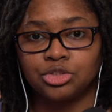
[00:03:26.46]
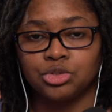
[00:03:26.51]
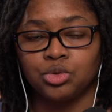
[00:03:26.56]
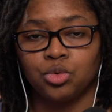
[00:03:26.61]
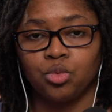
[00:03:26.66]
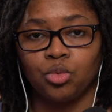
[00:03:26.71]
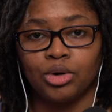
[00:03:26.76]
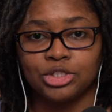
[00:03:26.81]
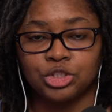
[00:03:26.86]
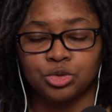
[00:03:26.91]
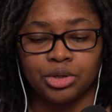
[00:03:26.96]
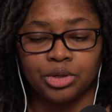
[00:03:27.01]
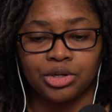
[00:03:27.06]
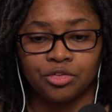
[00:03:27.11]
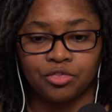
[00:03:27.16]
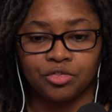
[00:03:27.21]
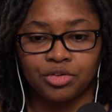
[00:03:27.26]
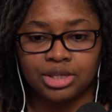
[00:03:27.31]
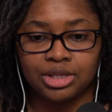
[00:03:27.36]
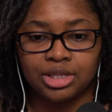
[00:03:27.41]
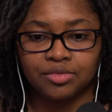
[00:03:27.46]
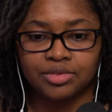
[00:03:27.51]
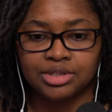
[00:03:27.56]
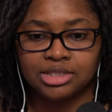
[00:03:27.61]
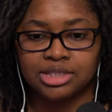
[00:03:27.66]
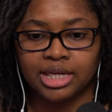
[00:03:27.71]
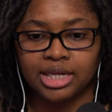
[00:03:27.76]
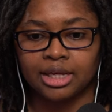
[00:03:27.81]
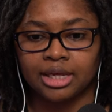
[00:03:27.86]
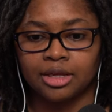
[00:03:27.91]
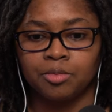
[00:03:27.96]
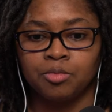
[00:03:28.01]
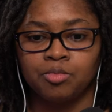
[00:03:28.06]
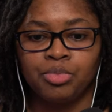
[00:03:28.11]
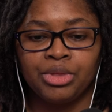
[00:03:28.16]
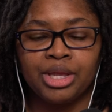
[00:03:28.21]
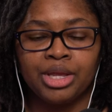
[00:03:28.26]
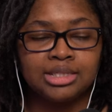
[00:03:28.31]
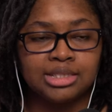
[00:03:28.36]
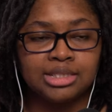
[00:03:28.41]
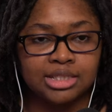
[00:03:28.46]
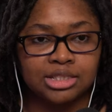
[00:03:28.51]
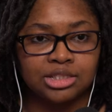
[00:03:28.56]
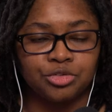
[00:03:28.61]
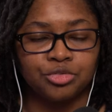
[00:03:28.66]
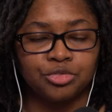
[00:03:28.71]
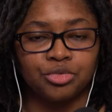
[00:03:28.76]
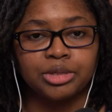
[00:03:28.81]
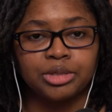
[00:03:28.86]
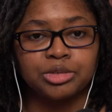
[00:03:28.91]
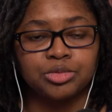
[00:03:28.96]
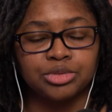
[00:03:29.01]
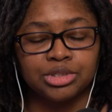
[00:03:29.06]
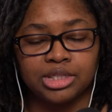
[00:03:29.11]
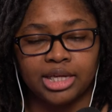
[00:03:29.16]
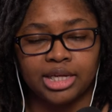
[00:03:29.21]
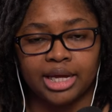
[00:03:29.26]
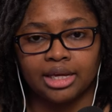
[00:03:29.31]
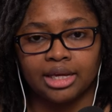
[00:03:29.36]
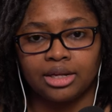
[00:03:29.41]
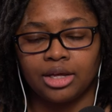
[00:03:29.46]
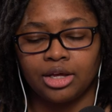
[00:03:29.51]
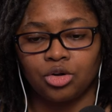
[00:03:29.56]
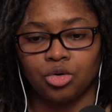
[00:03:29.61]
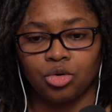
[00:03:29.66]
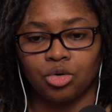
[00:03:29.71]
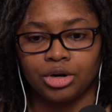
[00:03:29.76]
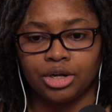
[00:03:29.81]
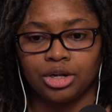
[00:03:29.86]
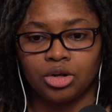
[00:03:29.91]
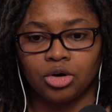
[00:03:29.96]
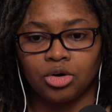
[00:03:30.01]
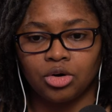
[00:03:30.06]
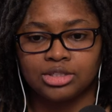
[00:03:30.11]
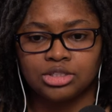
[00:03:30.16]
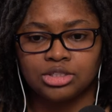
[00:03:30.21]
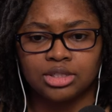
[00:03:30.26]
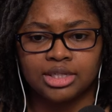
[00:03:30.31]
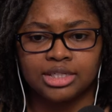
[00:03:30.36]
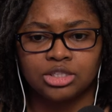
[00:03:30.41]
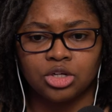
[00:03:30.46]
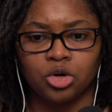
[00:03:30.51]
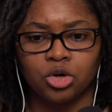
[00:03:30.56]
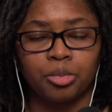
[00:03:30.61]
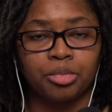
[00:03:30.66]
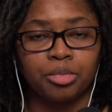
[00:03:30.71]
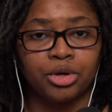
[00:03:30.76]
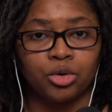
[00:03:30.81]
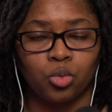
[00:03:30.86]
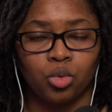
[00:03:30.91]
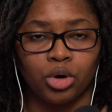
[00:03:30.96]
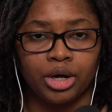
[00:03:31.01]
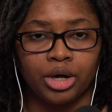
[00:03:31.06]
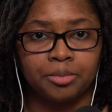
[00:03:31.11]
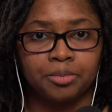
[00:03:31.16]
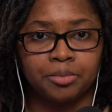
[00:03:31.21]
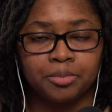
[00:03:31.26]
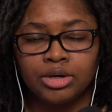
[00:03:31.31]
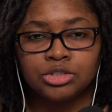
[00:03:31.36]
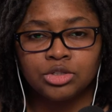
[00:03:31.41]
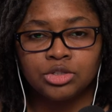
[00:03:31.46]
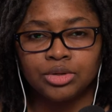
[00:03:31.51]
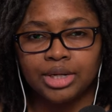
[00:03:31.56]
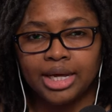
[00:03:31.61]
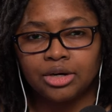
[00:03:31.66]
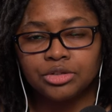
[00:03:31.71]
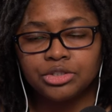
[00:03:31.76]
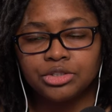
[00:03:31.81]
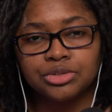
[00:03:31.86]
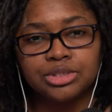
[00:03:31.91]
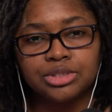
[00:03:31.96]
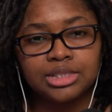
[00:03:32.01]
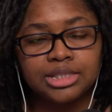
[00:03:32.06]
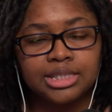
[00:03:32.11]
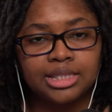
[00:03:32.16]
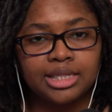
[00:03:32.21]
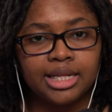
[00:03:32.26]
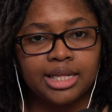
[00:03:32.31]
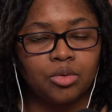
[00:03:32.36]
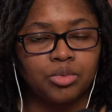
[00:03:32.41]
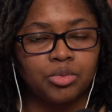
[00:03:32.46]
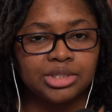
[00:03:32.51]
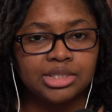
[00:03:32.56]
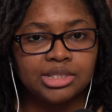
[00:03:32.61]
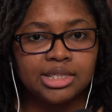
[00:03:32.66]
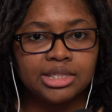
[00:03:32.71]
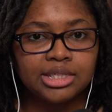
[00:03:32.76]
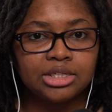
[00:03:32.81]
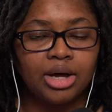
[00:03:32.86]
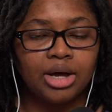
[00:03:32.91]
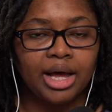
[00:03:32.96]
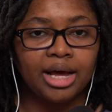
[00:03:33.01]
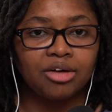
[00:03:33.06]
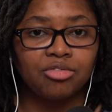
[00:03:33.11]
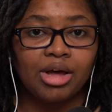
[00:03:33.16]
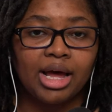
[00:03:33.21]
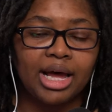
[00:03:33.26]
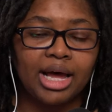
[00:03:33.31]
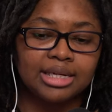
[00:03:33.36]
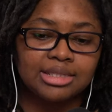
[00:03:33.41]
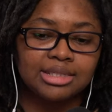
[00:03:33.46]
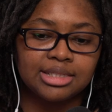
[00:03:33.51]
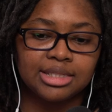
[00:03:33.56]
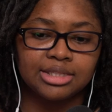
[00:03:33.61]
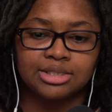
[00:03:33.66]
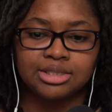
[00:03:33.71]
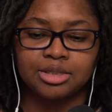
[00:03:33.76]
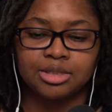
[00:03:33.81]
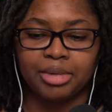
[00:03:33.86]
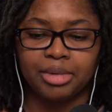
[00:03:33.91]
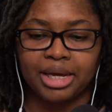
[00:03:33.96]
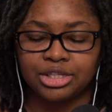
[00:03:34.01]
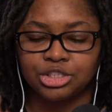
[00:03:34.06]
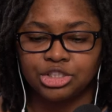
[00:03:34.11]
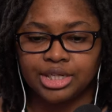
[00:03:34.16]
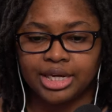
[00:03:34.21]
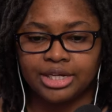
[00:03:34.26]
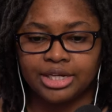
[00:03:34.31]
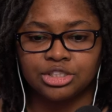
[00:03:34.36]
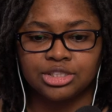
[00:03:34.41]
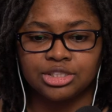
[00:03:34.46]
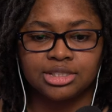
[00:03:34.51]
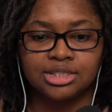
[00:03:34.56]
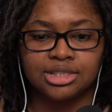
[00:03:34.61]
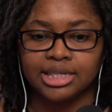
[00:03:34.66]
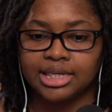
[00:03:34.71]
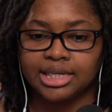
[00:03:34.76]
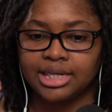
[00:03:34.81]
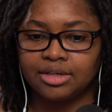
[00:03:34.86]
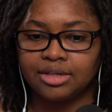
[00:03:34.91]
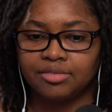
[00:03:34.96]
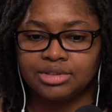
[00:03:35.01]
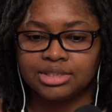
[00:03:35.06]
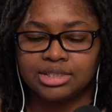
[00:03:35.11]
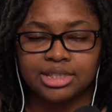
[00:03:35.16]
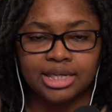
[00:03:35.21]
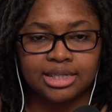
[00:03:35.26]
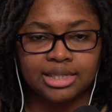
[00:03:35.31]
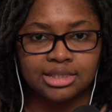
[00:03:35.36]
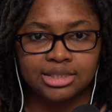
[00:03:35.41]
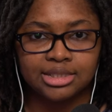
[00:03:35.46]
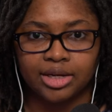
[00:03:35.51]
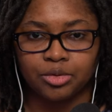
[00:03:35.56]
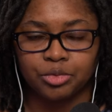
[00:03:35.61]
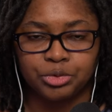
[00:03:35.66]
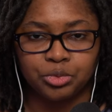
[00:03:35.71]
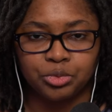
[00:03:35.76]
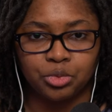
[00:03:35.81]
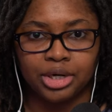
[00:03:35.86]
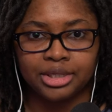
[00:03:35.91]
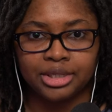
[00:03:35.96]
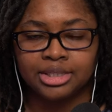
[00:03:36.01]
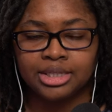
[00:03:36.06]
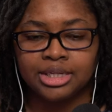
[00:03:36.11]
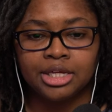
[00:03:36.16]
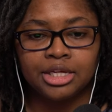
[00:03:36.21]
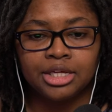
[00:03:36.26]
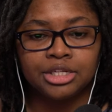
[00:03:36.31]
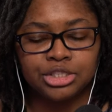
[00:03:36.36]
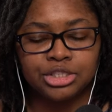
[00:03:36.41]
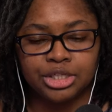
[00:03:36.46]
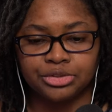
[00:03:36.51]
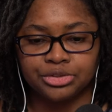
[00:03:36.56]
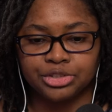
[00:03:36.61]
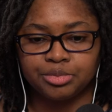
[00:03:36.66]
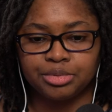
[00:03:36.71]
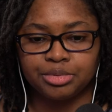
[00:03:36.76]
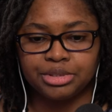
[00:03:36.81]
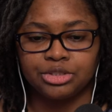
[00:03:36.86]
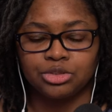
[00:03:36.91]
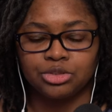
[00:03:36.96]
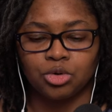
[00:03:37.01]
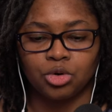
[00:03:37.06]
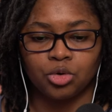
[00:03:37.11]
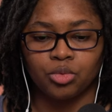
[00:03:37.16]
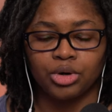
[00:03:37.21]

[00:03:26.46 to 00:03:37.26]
to 1/25th of a second, 60 frames per second, and on and on. So let's go and pick one. So now you'll see that we still have access to make changes to any of the settings that we want, shutter speeds or